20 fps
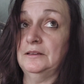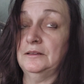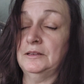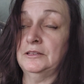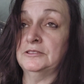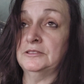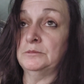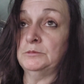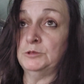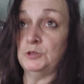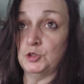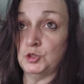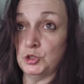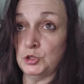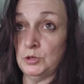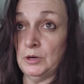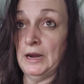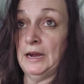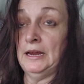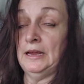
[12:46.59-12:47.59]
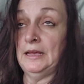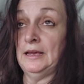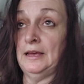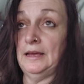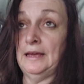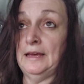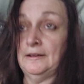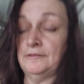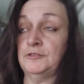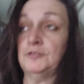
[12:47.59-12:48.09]
because I'm going to try,
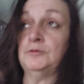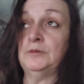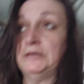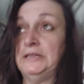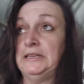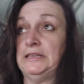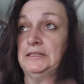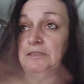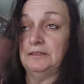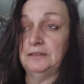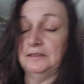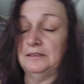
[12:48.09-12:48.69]
after I,